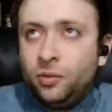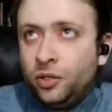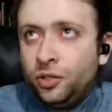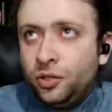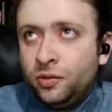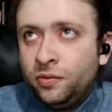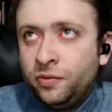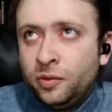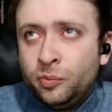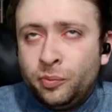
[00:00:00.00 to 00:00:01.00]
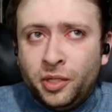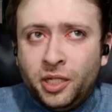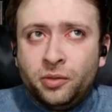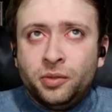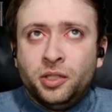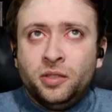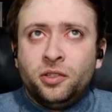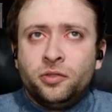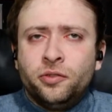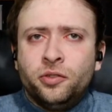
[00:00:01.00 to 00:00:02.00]
question from Michael E.
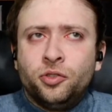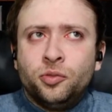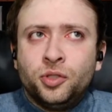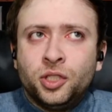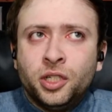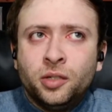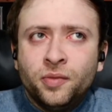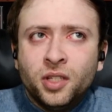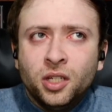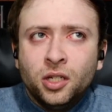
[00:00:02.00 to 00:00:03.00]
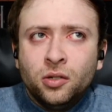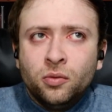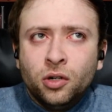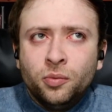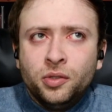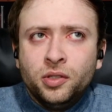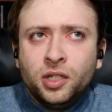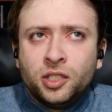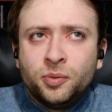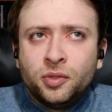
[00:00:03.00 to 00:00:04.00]
Thank you for your super chat. Where would the
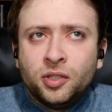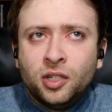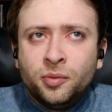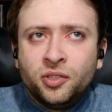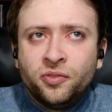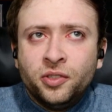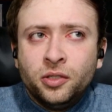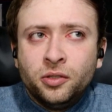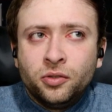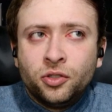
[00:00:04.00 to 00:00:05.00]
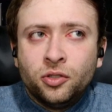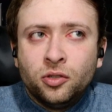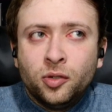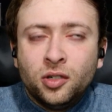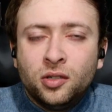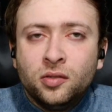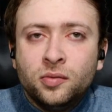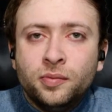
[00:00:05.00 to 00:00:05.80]
Gospel of Thomas fit in your snowball?